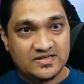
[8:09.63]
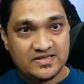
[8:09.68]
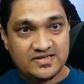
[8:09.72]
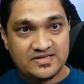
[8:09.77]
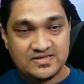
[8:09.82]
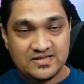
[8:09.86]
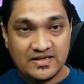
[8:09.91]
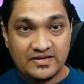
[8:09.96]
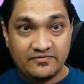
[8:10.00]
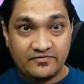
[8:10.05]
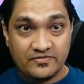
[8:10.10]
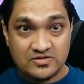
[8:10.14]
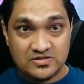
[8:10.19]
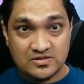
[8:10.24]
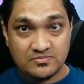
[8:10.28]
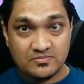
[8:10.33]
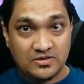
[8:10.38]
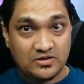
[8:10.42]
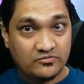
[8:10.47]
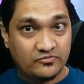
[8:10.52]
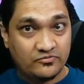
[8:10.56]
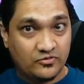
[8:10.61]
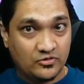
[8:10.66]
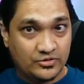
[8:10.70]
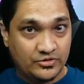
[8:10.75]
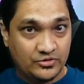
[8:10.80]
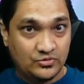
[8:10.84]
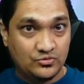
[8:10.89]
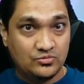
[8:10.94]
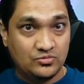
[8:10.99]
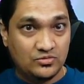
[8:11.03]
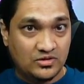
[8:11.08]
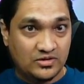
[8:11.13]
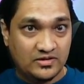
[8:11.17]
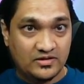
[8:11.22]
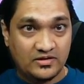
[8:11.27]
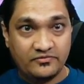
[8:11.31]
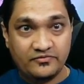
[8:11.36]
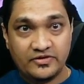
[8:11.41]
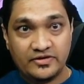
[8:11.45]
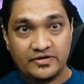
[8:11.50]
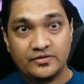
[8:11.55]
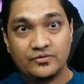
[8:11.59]
easily visible for you in the
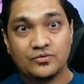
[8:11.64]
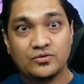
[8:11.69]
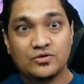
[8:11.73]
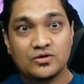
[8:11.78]
video.